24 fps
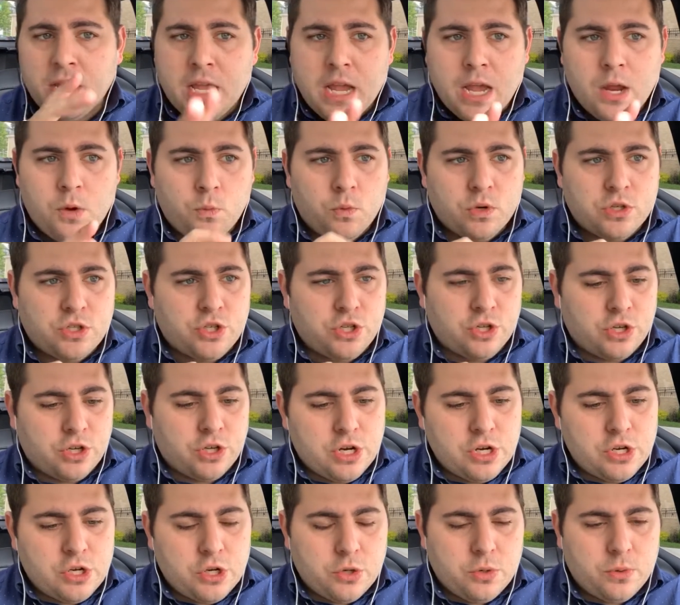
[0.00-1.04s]
And what you're going
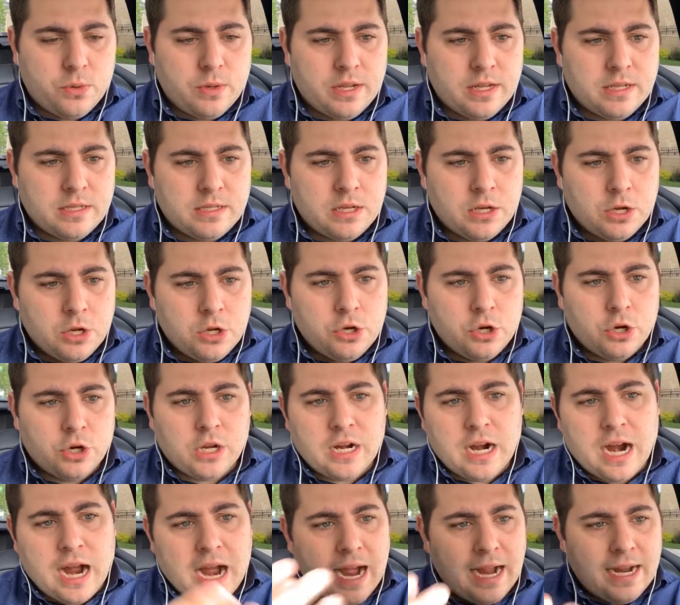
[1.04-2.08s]
to do is you're
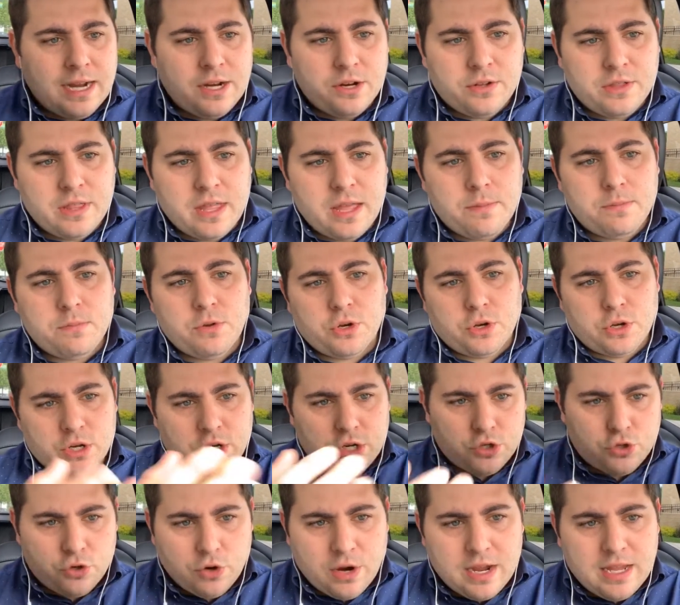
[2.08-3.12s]
going to hire them, you're going
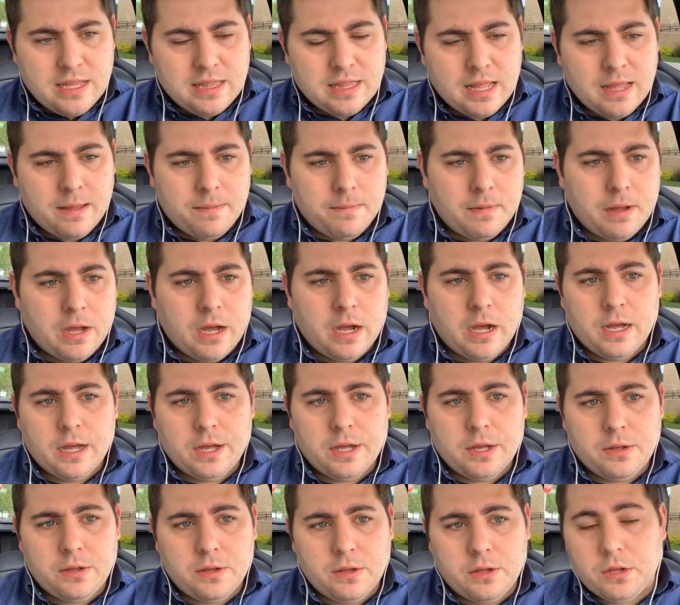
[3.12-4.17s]
to train them.
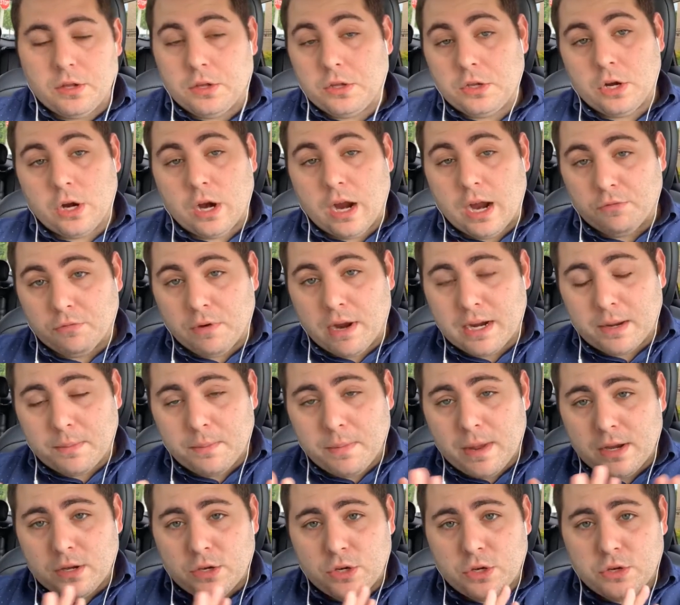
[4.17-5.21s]
I
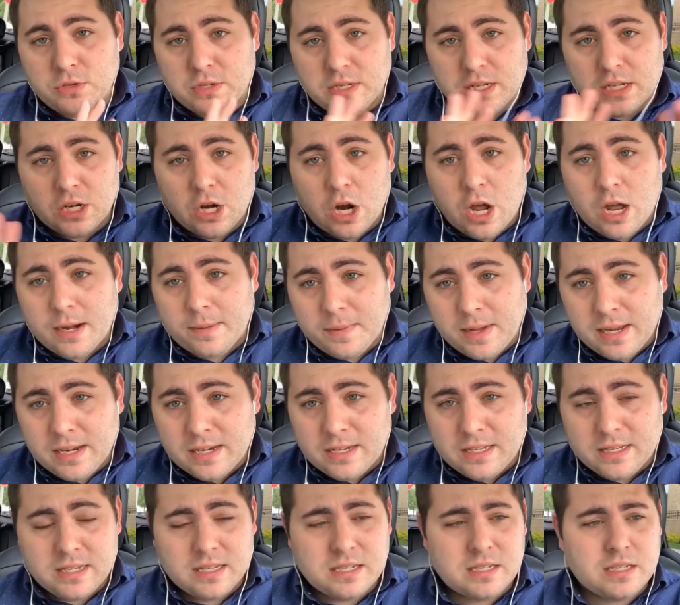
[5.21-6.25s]
recommend using an
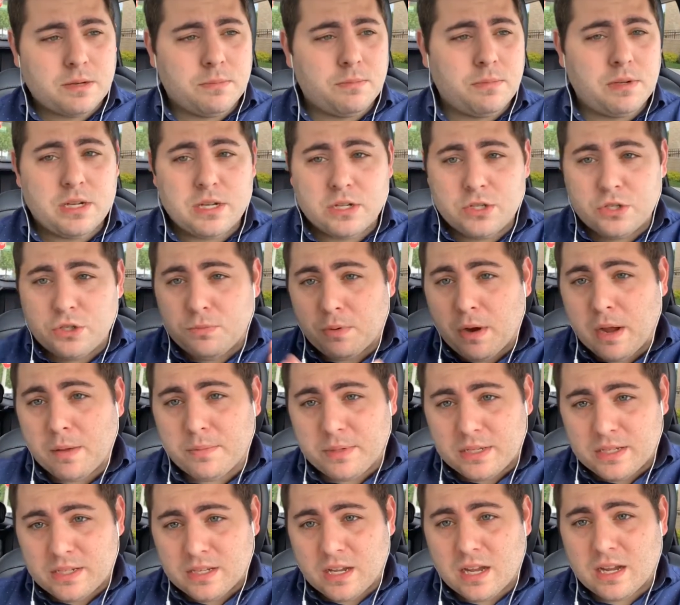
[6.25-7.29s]
automated system because you
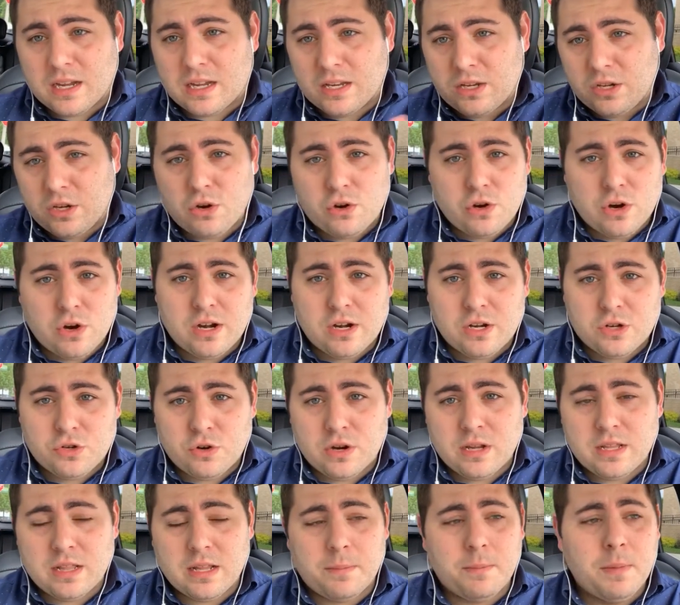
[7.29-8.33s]
probably suck and you don't know how to
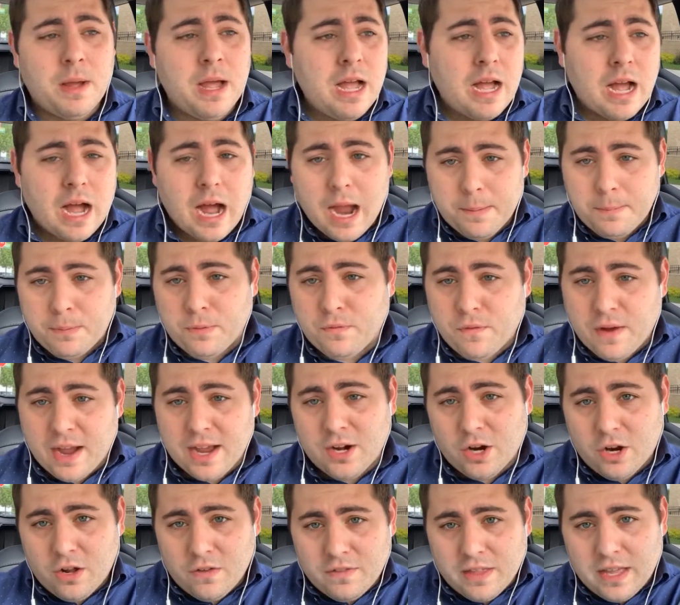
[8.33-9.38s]
train them. I provide
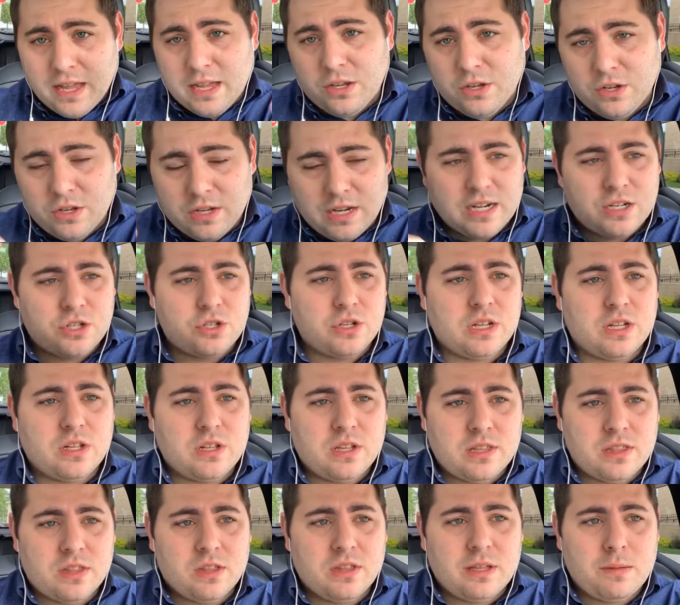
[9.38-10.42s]
all of that. You can actually
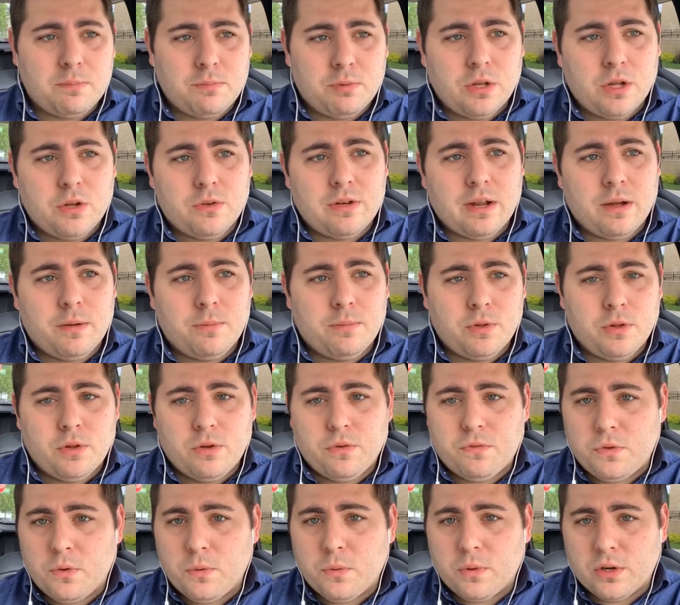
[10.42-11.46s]
click the link down below
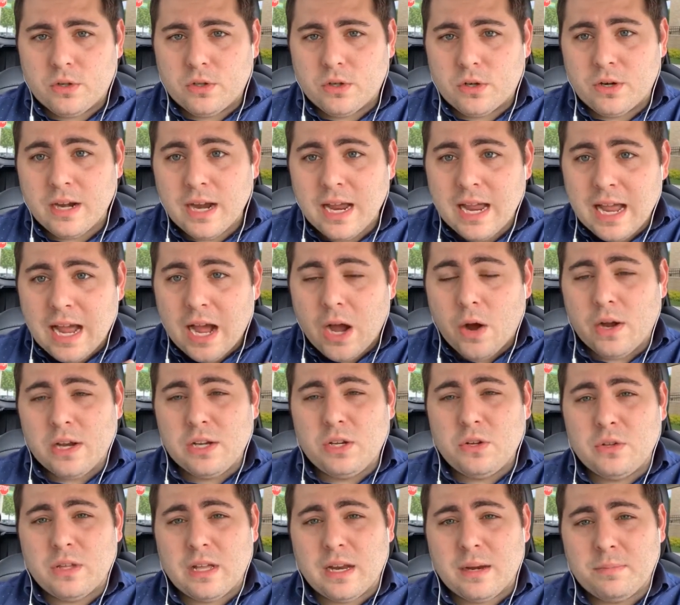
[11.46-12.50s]
if you want to learn how I
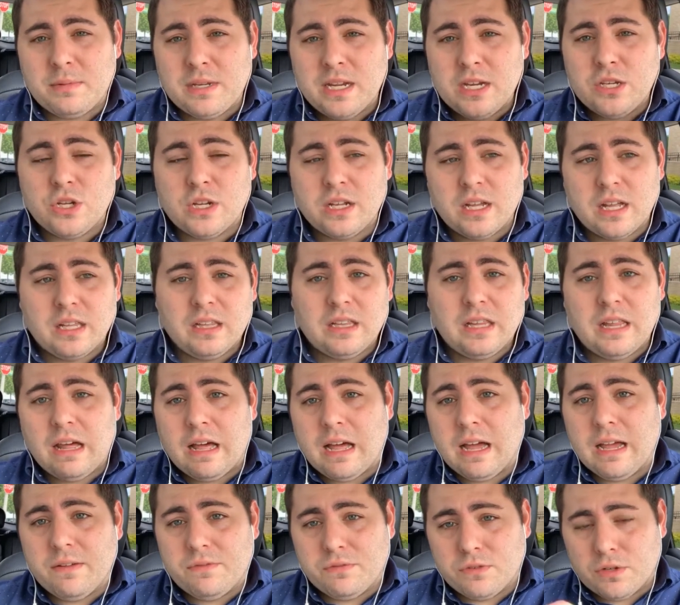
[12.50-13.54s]
do that. I'm teaching it
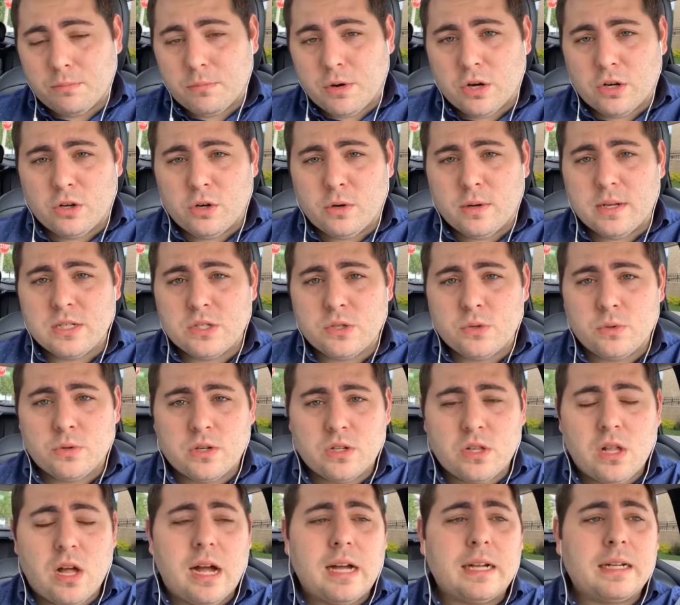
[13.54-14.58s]
live tomorrow at 2
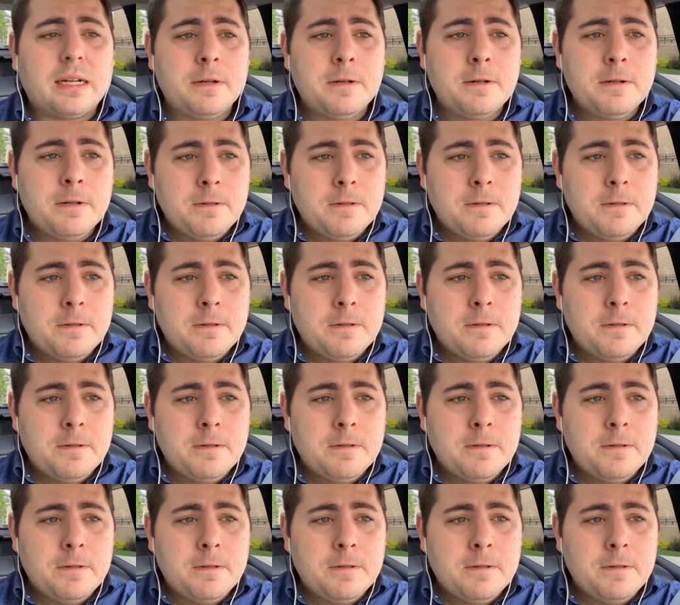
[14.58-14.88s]
o'clock.